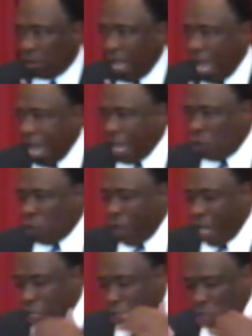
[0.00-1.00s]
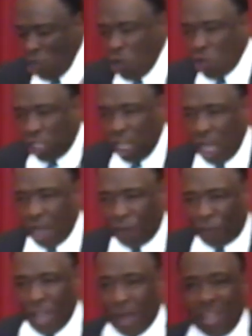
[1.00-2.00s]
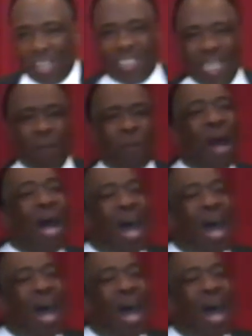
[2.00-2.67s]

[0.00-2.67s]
And when you give them, you see,